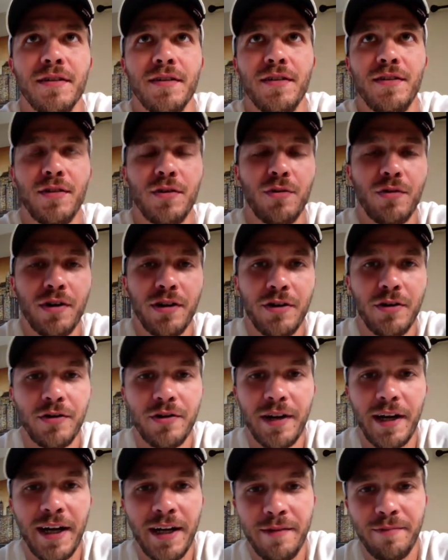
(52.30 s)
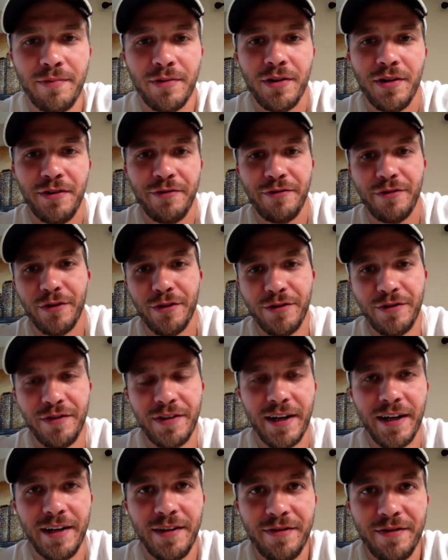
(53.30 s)
to
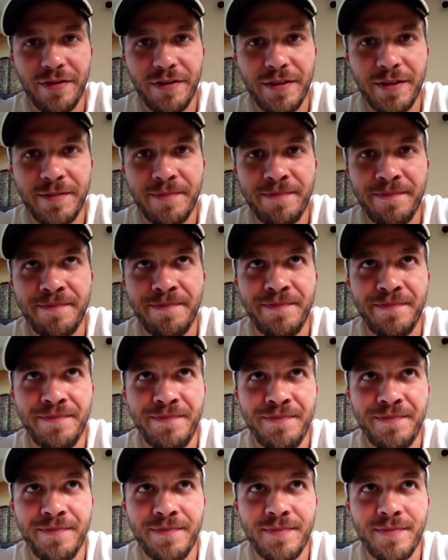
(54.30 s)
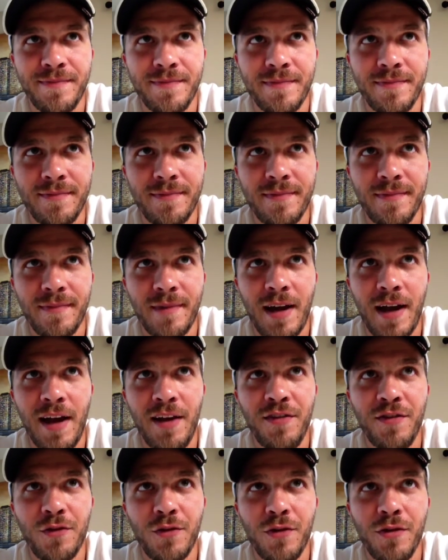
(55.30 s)
109.45. High
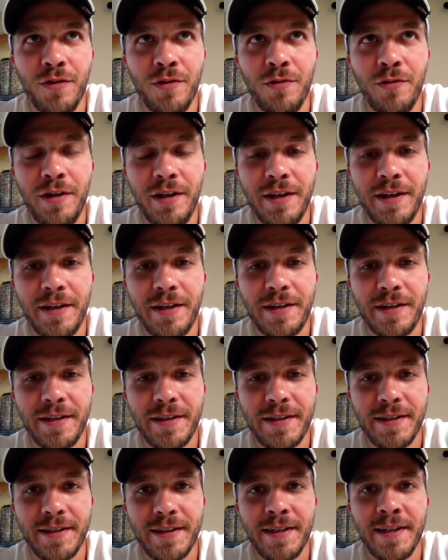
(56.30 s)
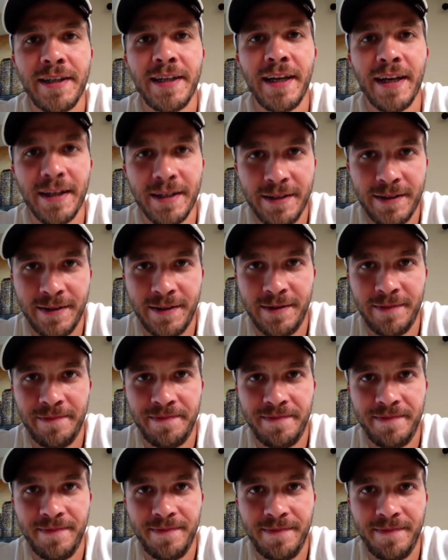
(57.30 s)
score of the week again
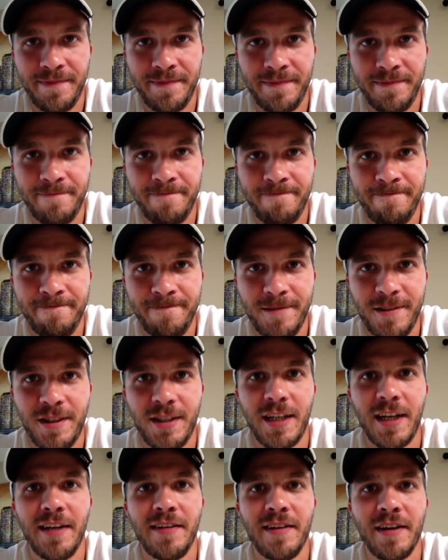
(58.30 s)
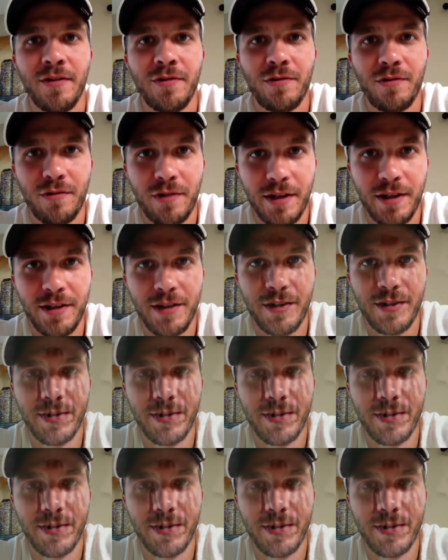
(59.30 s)
chi Crush.